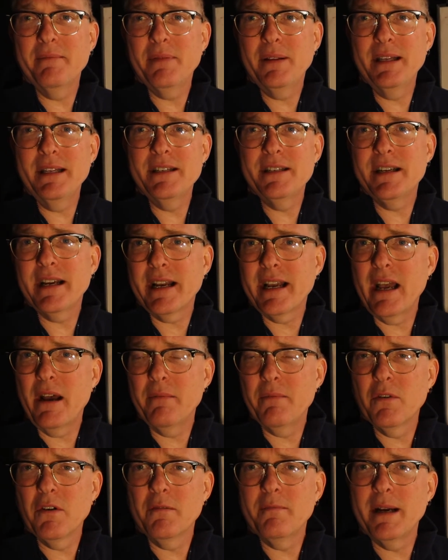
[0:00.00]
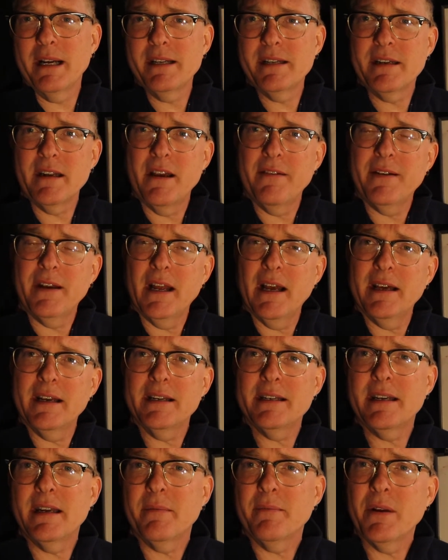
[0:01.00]
please check out more of my stuff at
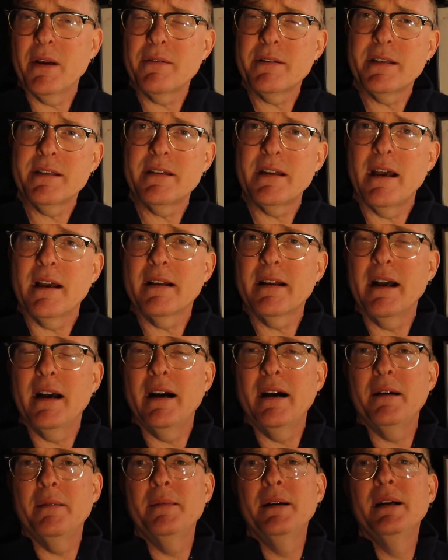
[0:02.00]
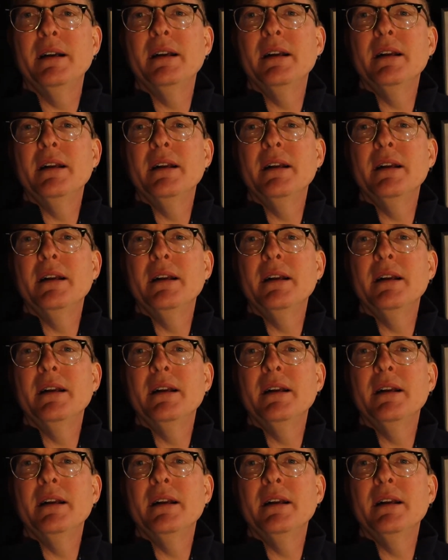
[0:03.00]
honesthypnosis.com